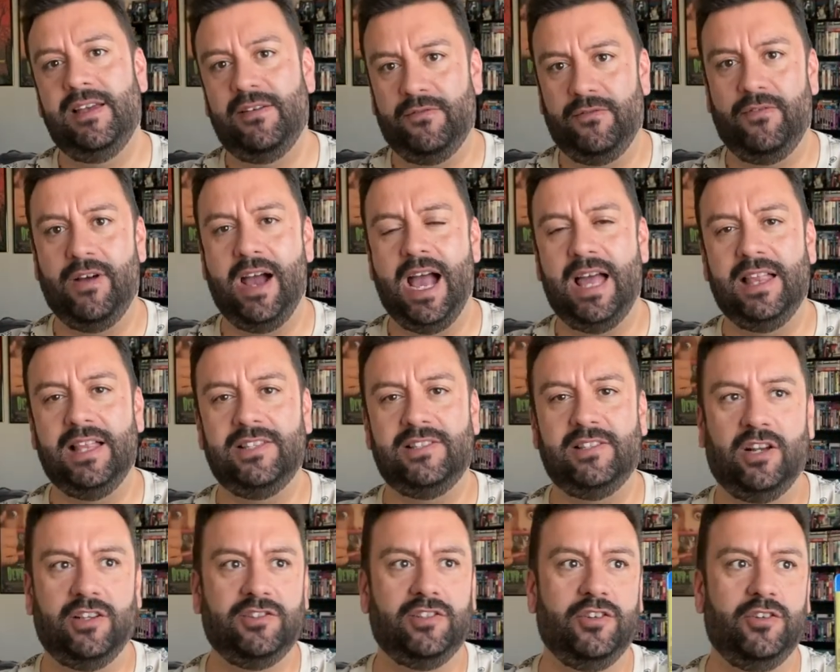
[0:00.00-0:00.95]
violence, and
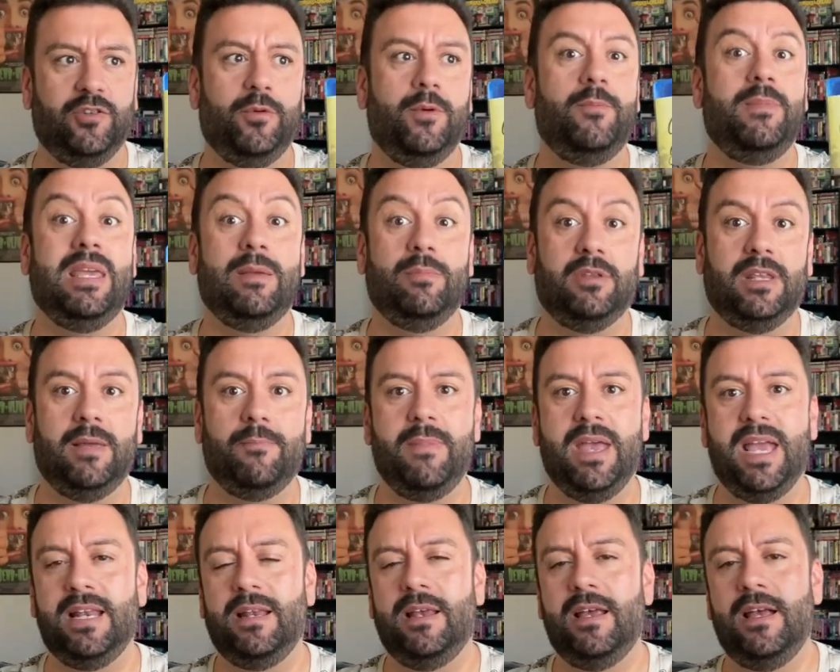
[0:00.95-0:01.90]
also people that
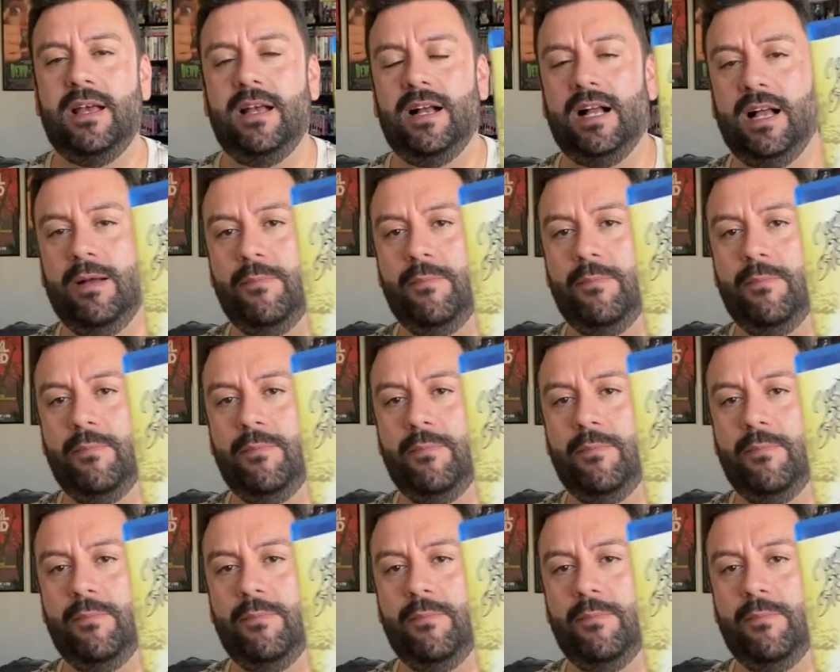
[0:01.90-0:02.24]
made uh,